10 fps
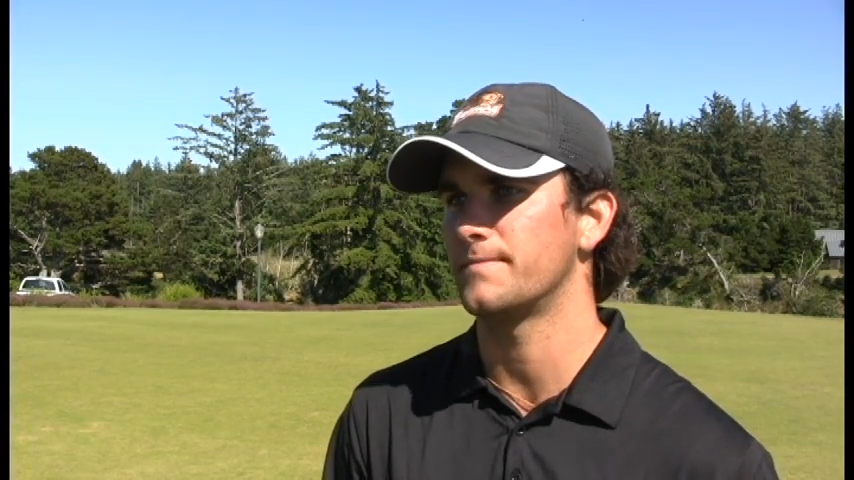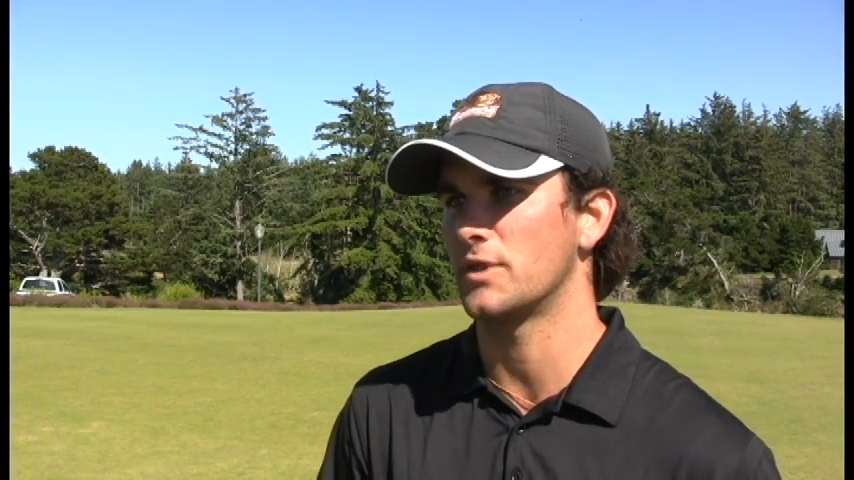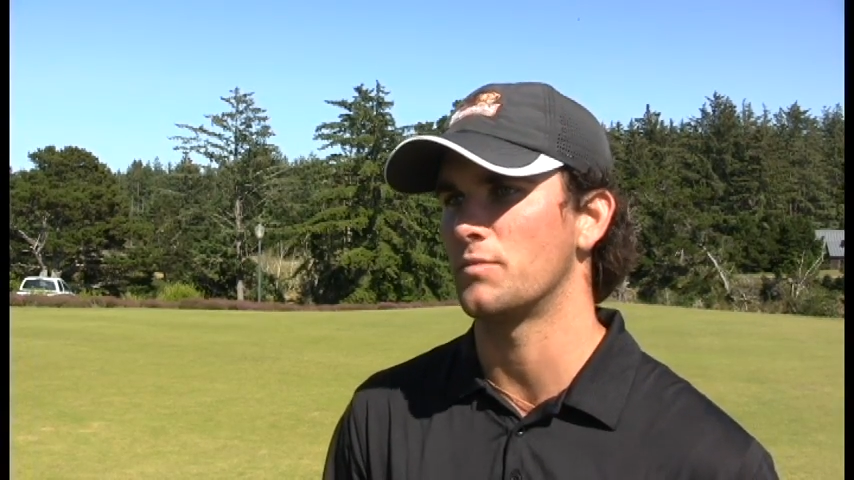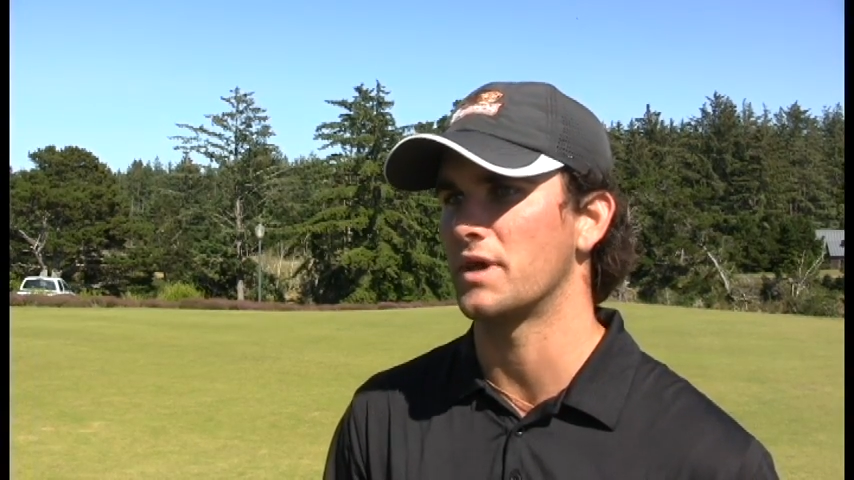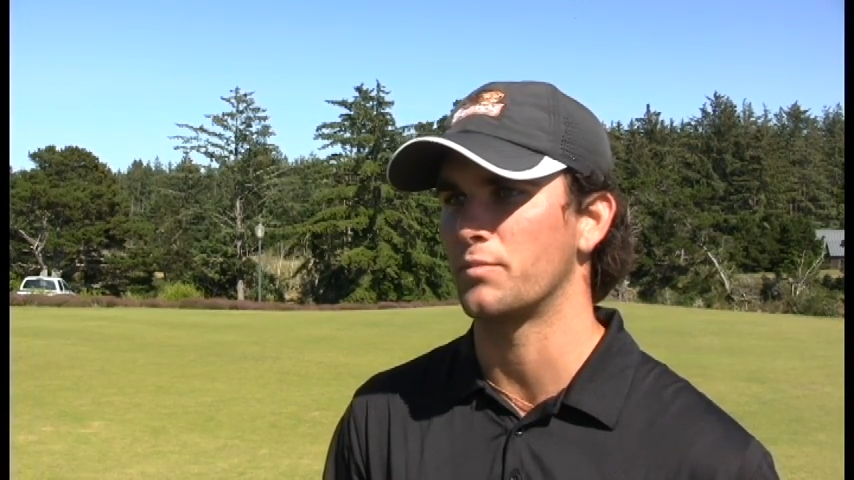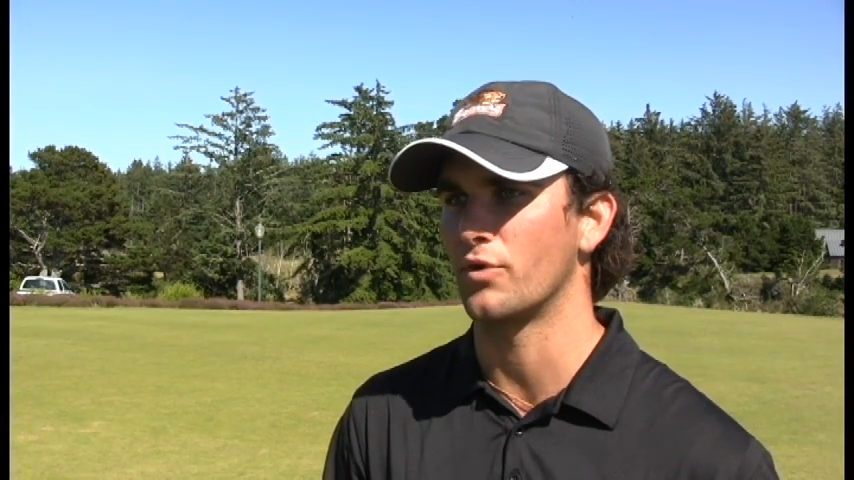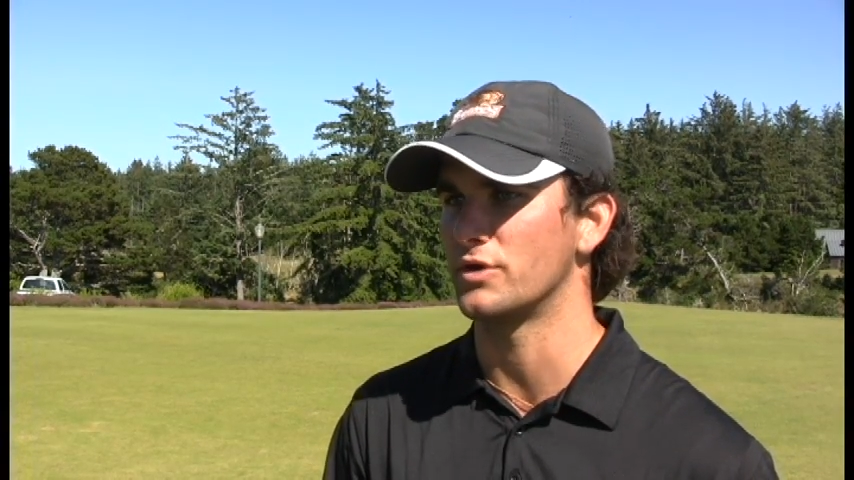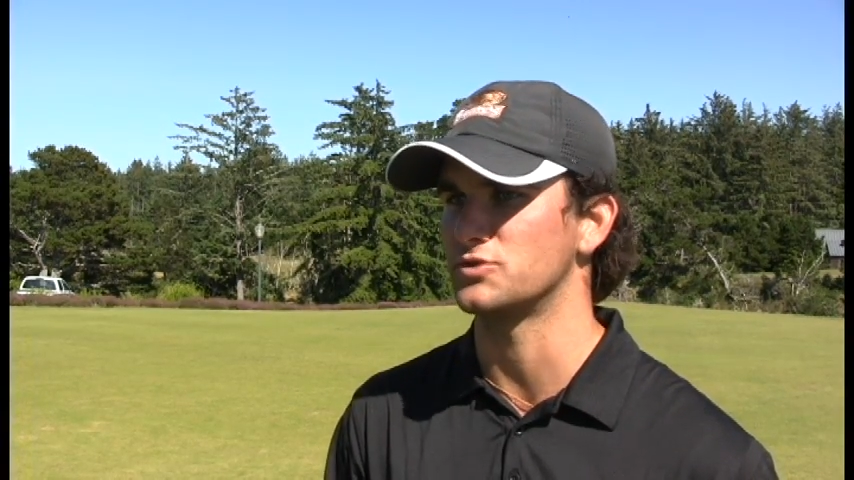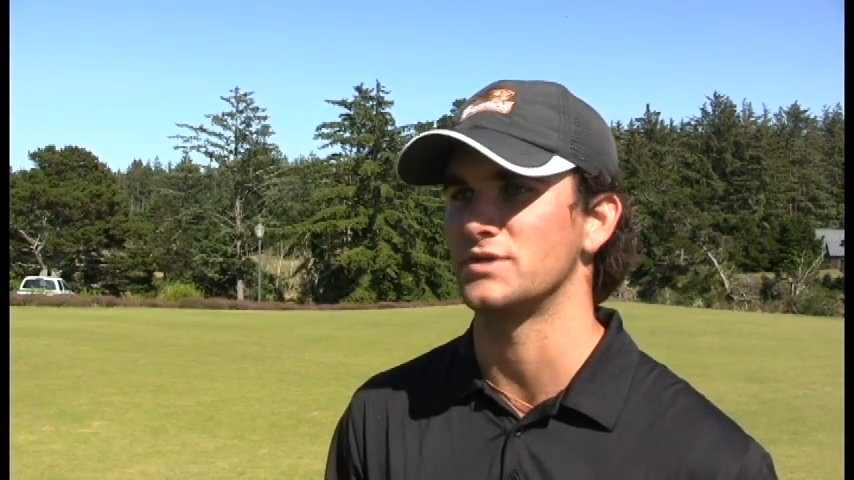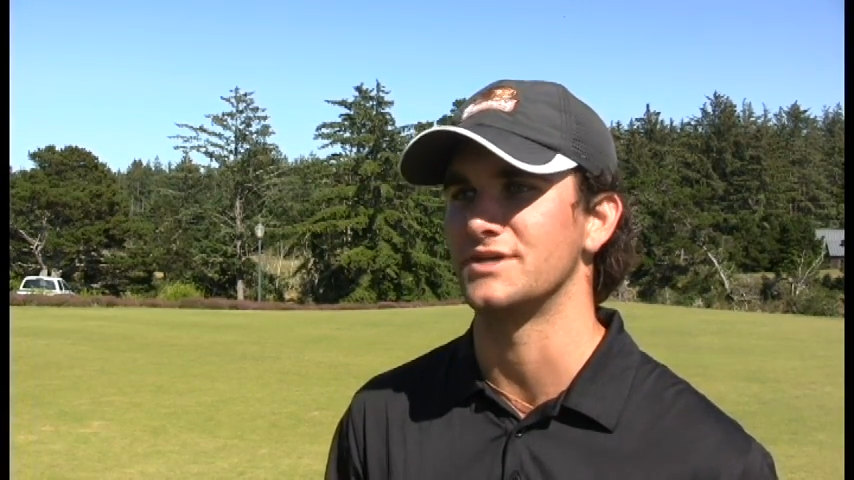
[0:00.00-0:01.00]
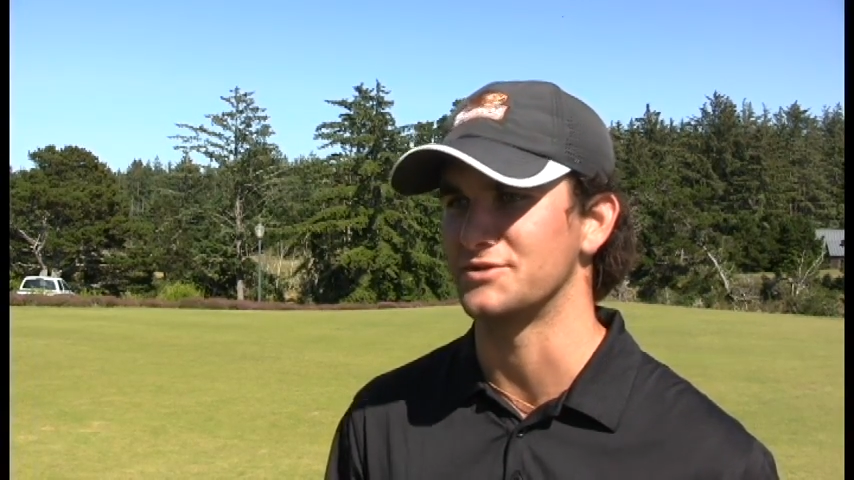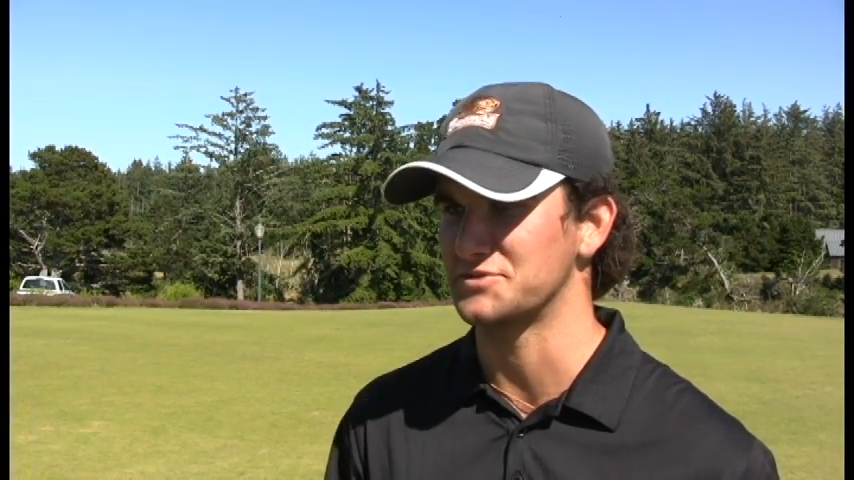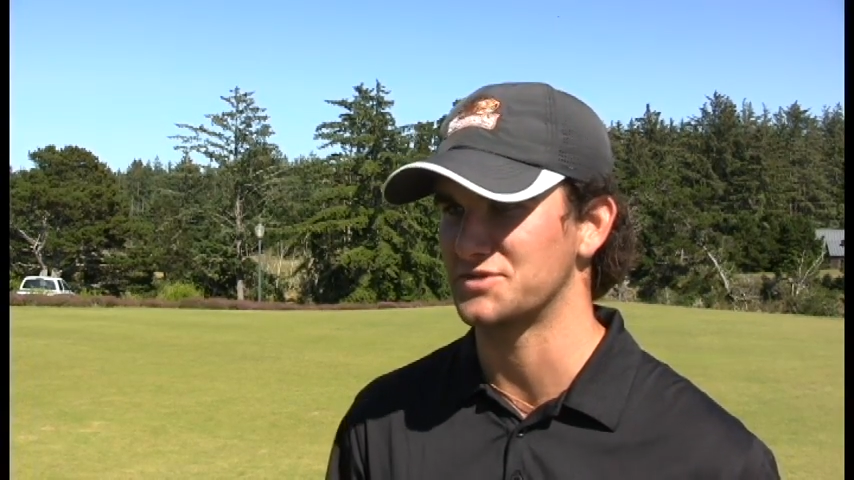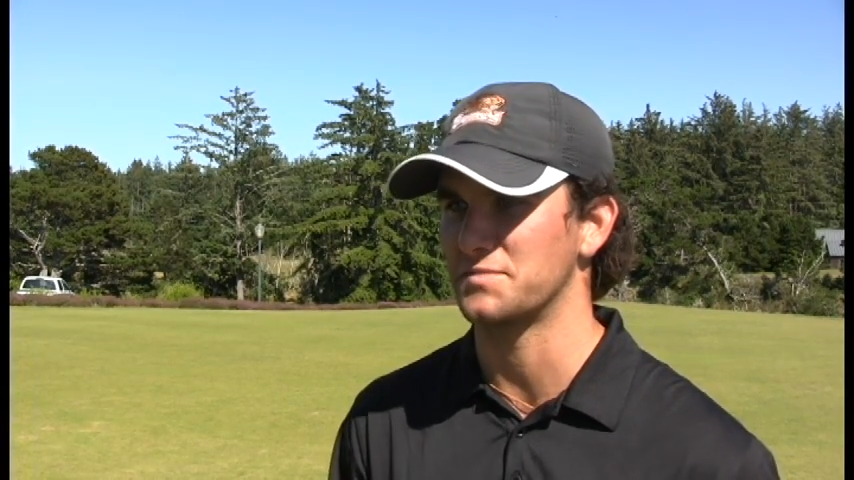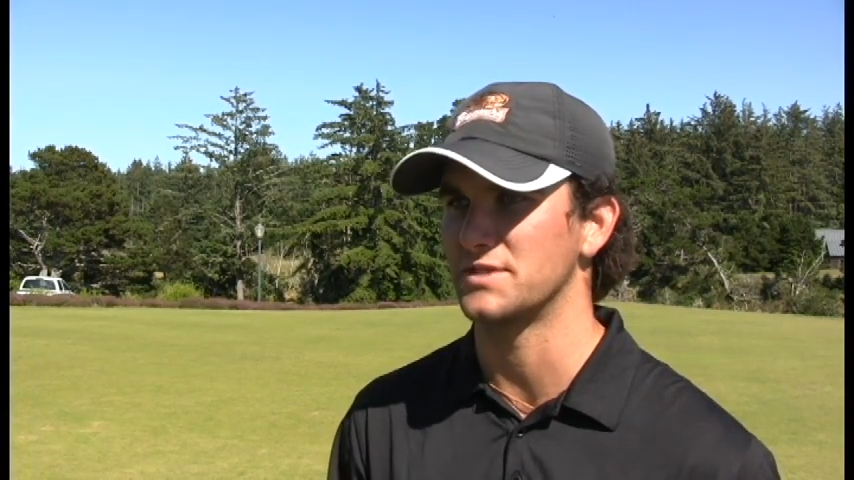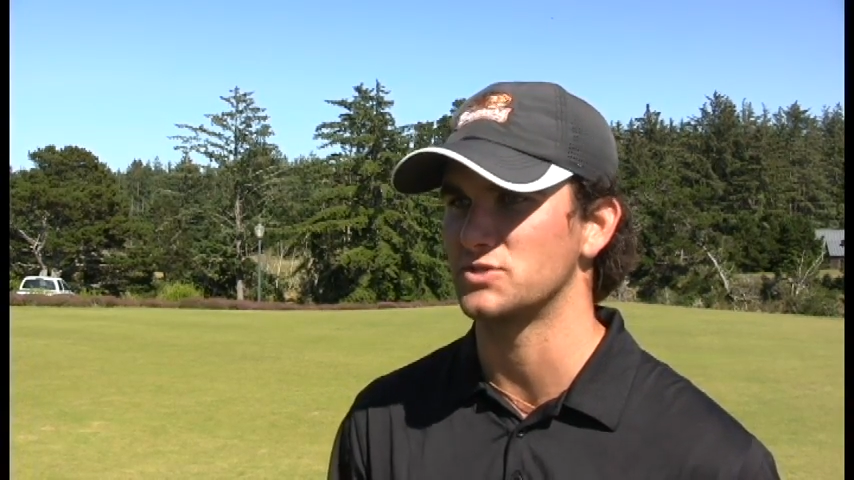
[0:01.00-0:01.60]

to make birdies or eagles or something,